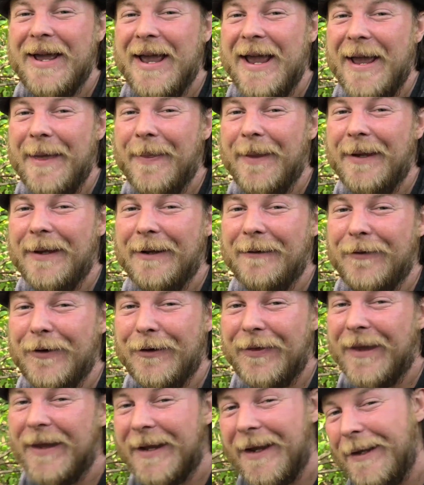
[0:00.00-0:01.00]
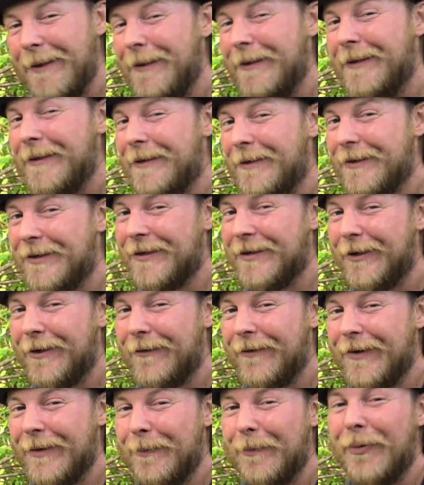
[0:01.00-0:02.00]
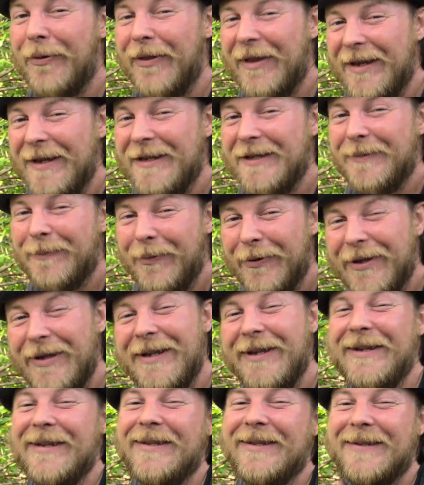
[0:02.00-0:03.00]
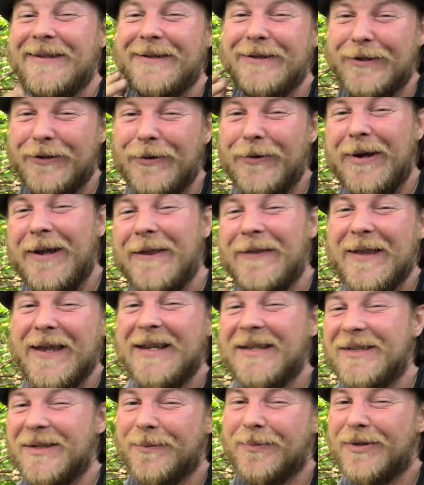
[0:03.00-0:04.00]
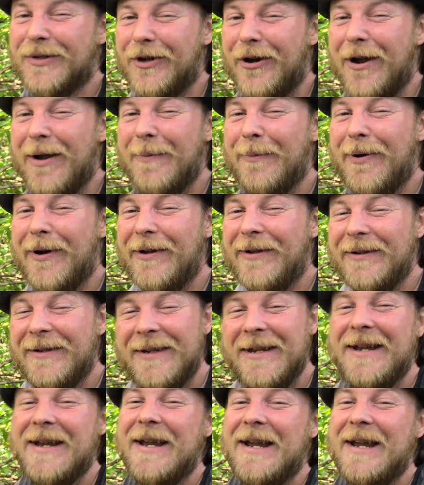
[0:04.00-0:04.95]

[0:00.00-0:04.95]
And then if you think I did deserve it, please do hit that subscribe button.